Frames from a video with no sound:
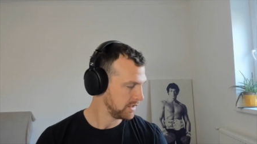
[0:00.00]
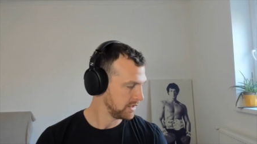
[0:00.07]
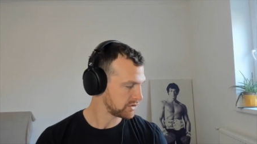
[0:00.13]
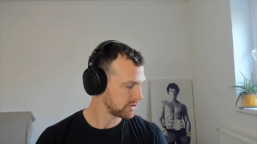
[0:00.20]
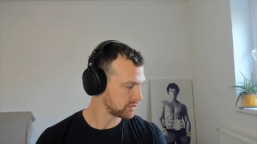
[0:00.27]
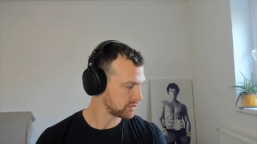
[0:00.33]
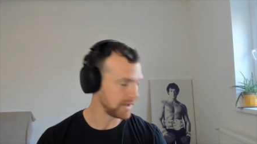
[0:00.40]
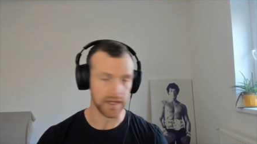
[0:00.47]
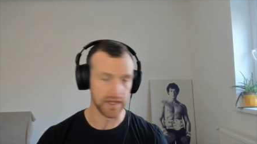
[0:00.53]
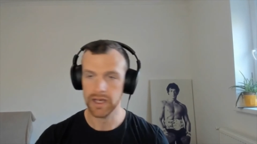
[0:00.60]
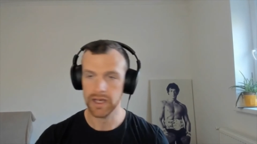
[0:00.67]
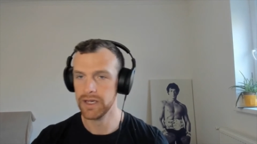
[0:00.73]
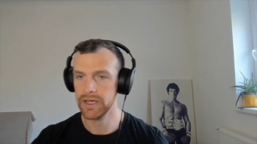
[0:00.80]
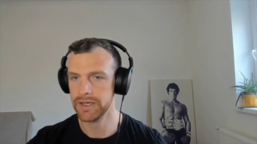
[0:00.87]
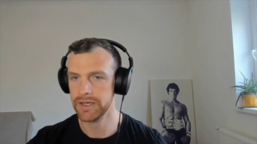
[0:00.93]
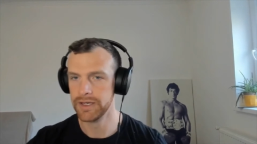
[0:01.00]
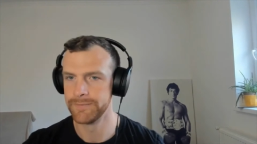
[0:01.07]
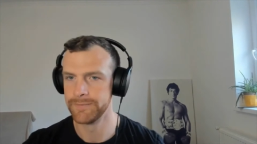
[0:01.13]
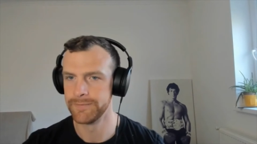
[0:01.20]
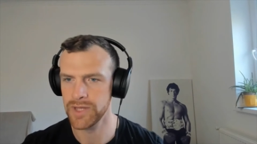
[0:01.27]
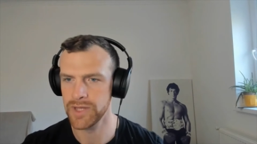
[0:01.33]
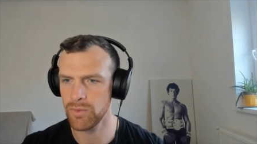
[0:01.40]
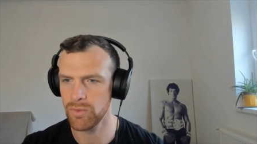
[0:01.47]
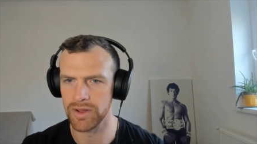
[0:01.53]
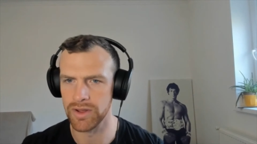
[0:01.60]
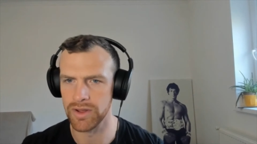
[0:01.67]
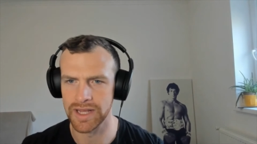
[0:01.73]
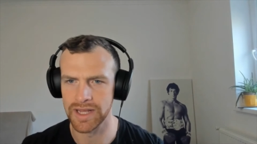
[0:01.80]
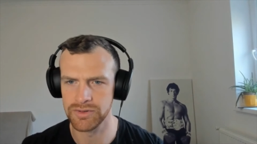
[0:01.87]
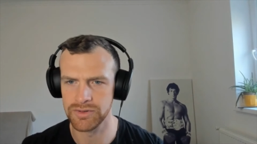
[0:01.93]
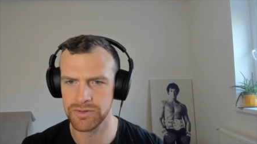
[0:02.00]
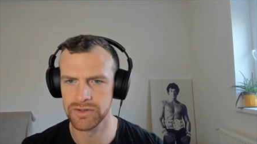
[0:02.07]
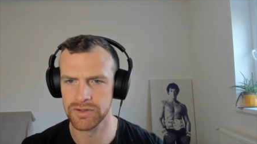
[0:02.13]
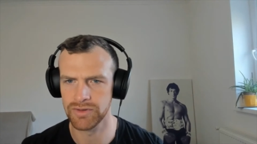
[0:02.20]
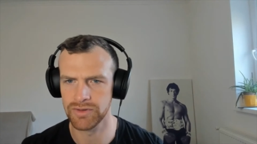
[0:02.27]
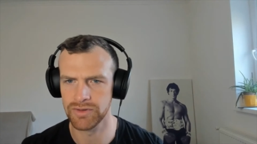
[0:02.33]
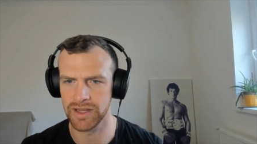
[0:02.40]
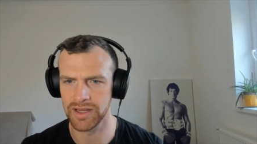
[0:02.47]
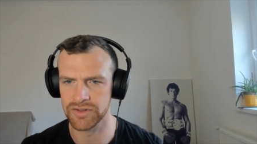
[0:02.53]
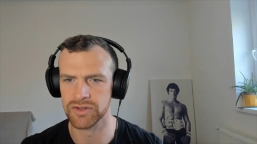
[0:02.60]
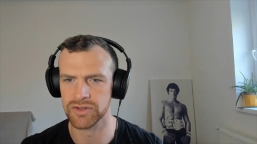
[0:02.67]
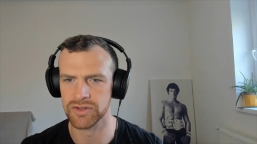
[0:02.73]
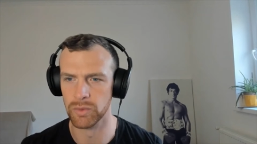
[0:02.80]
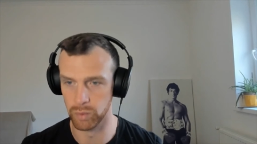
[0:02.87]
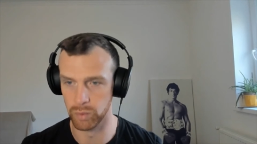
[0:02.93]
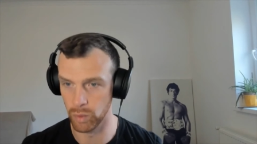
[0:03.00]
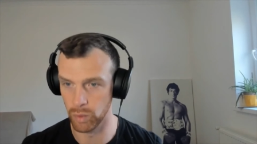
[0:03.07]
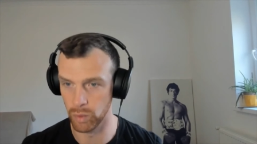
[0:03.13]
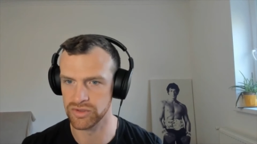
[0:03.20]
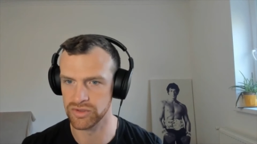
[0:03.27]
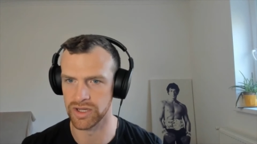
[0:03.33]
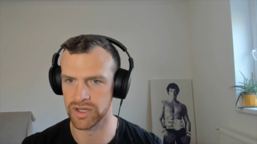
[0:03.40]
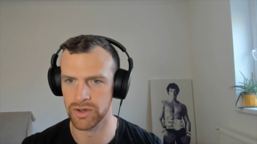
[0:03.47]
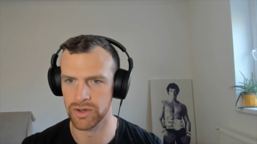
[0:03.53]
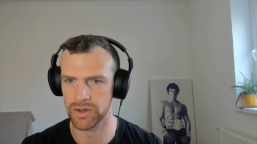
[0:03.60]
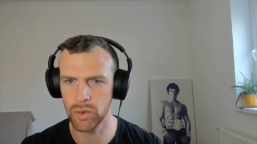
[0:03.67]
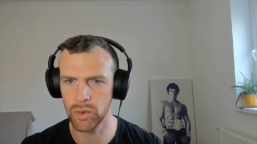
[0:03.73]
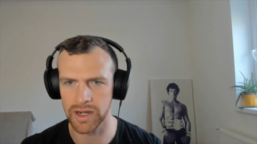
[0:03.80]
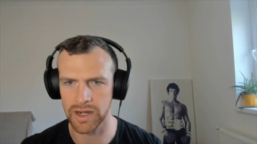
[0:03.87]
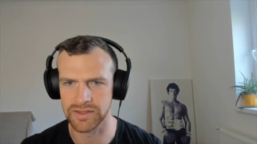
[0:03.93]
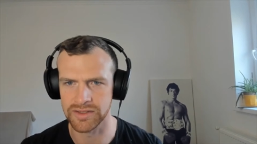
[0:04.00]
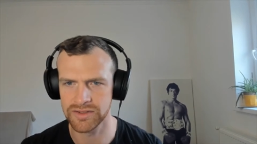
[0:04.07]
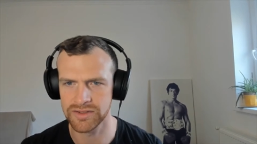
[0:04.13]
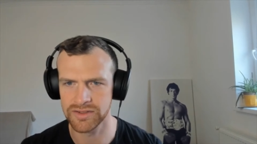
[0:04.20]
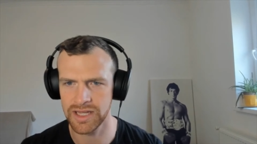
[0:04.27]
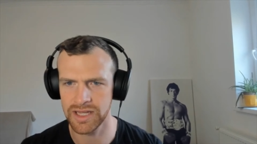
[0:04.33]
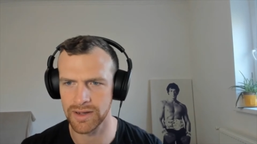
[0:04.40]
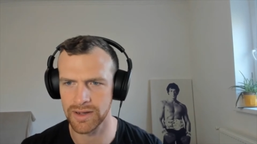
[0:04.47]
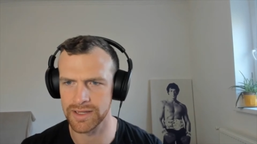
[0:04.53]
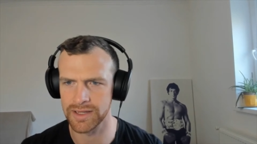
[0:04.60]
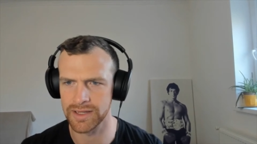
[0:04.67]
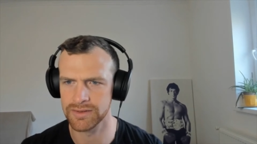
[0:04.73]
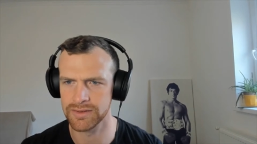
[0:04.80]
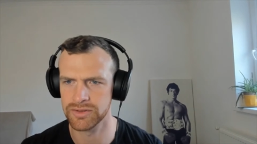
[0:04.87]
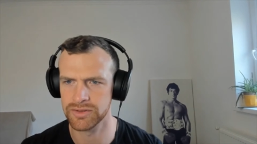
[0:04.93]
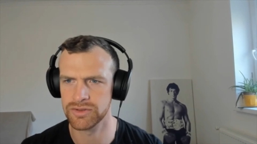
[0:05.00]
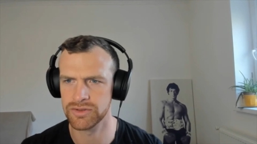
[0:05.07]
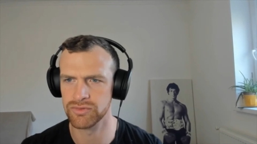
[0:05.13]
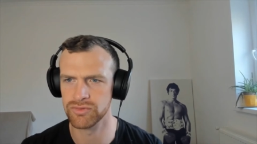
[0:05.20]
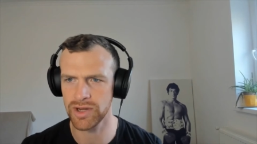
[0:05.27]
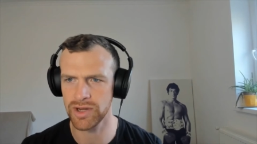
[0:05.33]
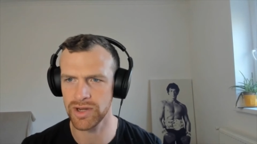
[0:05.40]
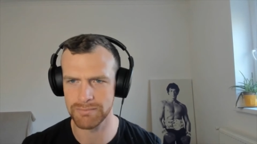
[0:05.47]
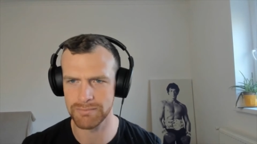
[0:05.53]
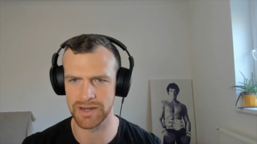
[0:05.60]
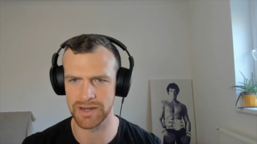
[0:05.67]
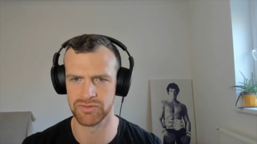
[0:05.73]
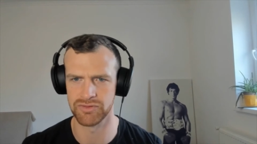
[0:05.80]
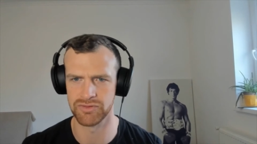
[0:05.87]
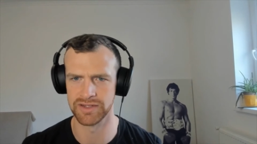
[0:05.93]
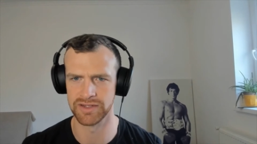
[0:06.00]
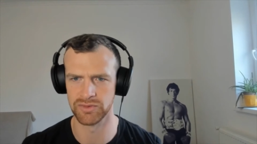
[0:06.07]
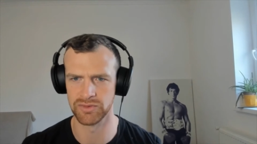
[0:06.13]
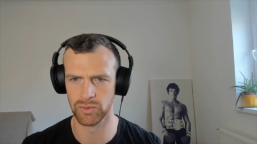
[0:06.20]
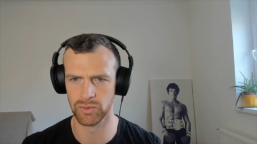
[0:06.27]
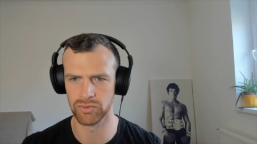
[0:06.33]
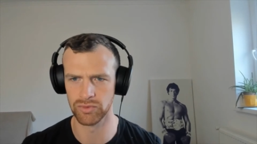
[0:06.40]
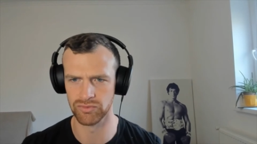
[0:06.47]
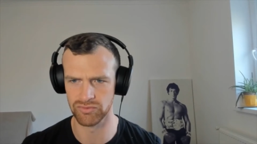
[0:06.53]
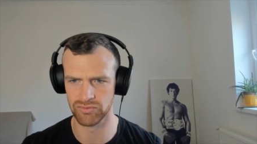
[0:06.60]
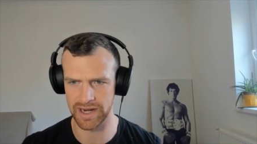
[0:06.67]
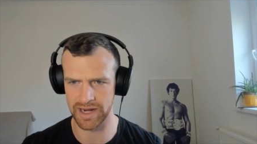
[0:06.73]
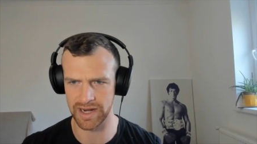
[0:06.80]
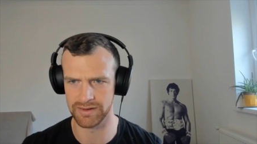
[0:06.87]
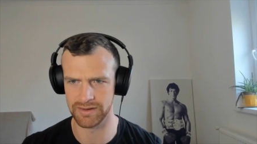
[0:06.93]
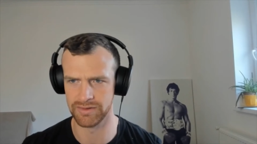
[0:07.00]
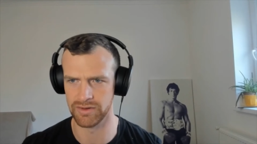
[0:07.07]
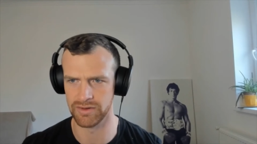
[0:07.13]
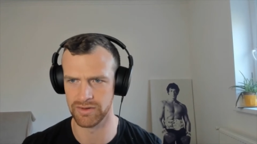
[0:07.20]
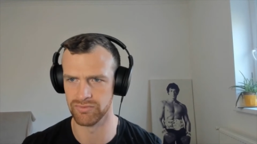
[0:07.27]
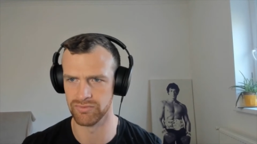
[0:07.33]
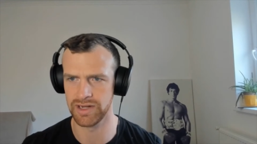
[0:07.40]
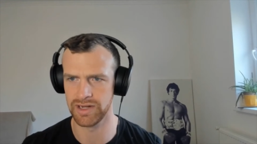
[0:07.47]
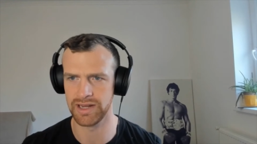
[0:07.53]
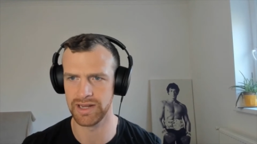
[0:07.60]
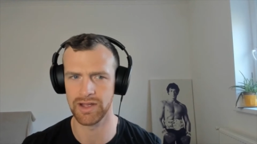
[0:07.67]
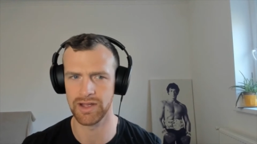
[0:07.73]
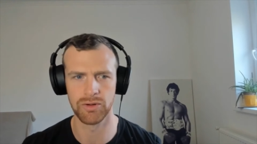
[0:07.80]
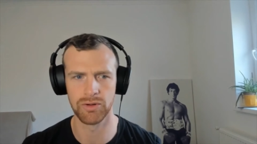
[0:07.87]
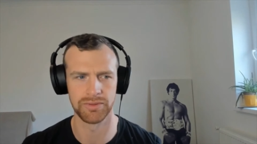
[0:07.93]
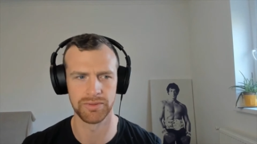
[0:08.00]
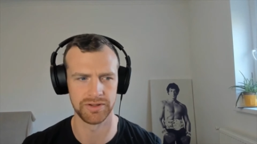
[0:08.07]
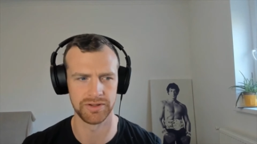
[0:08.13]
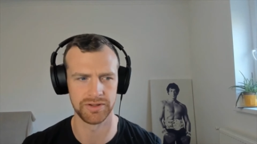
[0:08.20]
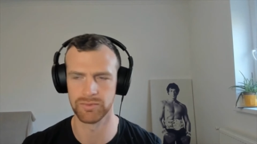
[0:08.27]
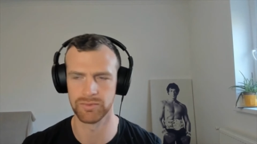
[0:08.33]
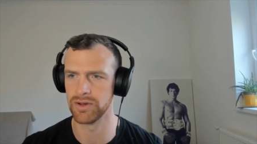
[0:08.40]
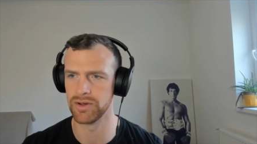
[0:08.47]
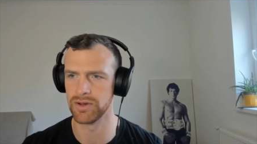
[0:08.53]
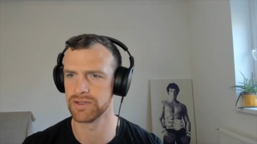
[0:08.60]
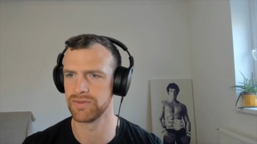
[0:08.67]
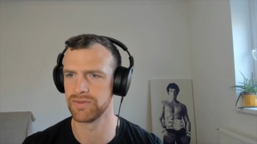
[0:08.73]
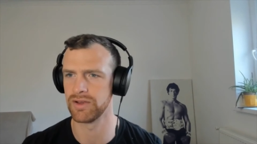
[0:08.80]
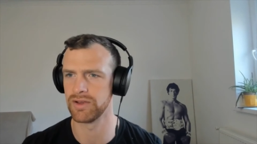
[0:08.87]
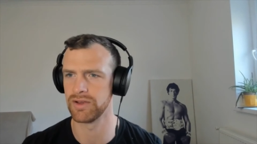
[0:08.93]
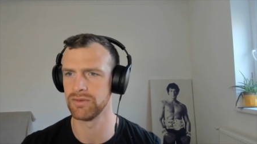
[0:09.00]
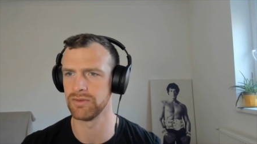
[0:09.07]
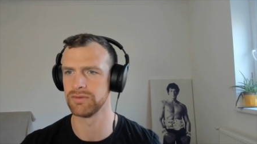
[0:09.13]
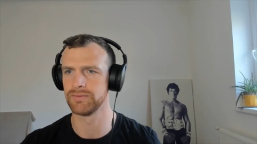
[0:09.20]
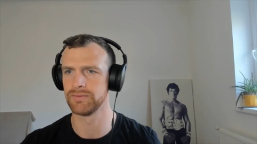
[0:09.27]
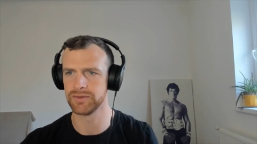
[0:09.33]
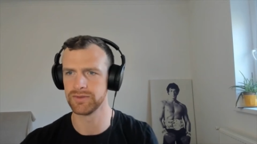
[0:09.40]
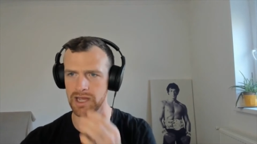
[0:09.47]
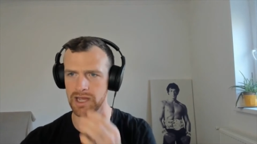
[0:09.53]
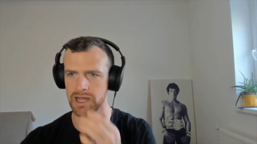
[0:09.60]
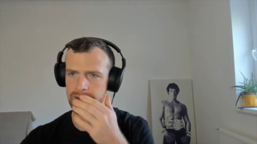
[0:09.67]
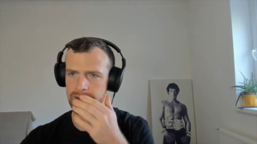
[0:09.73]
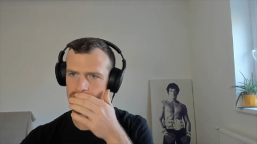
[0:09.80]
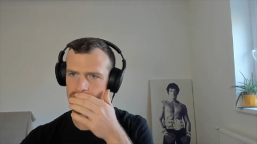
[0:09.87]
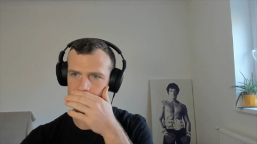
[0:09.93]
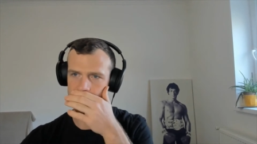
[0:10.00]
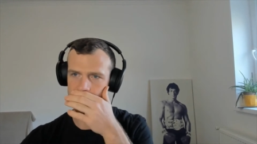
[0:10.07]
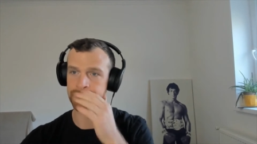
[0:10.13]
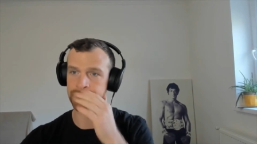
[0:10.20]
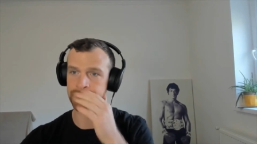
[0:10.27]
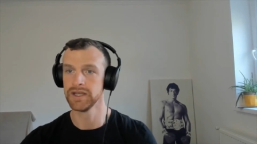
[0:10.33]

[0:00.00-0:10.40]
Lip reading: Sweet. Number one, as you can read, is water. Oh, I can see my stream metrics is all red. I really hope this works for the whole time I do this.